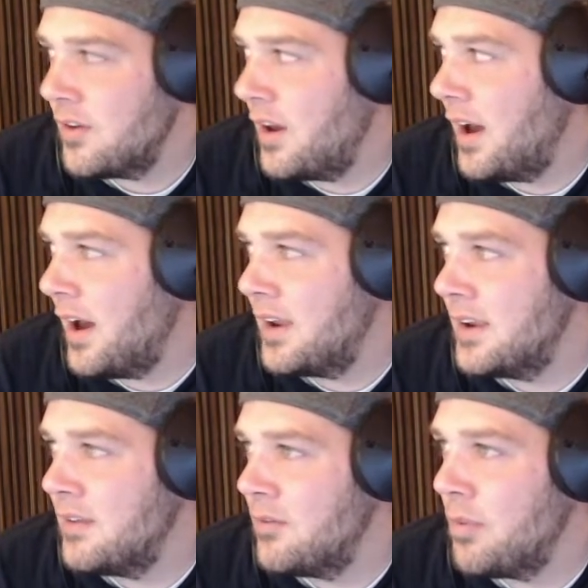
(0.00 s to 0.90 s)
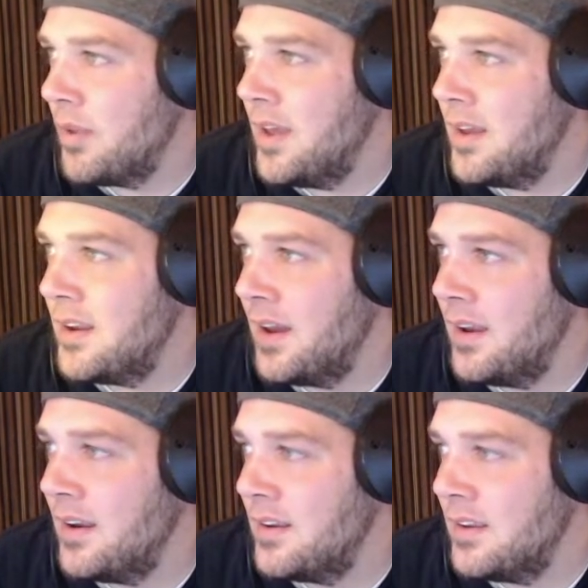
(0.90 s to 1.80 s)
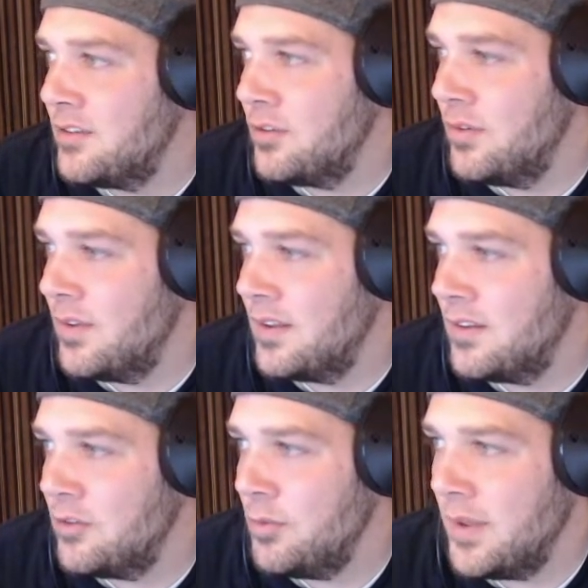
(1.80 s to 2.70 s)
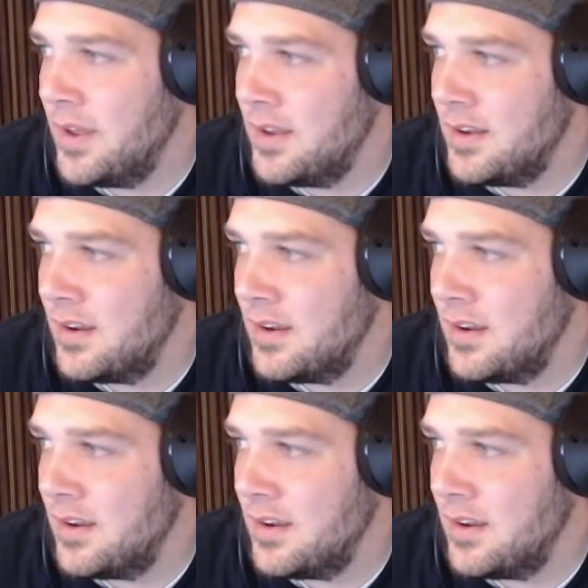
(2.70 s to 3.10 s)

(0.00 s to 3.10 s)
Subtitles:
I didn't even play it. Did you play it?